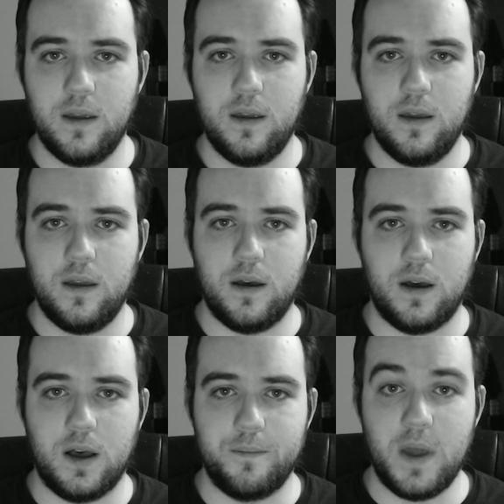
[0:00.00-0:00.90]

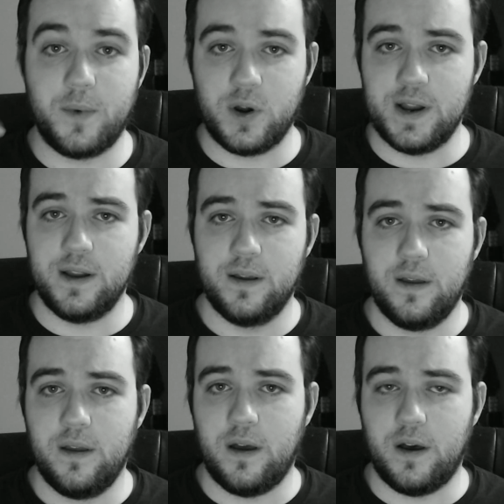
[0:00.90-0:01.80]
uh, memory.
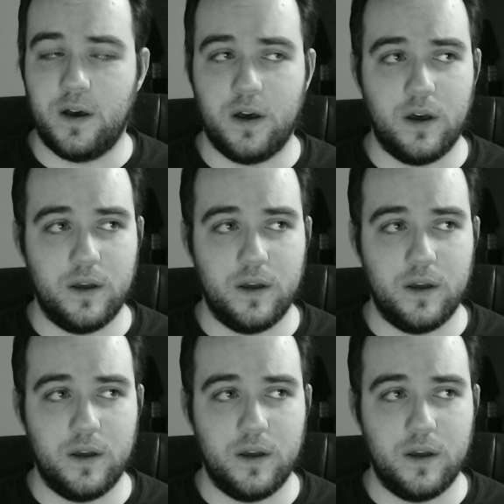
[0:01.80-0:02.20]
Uh,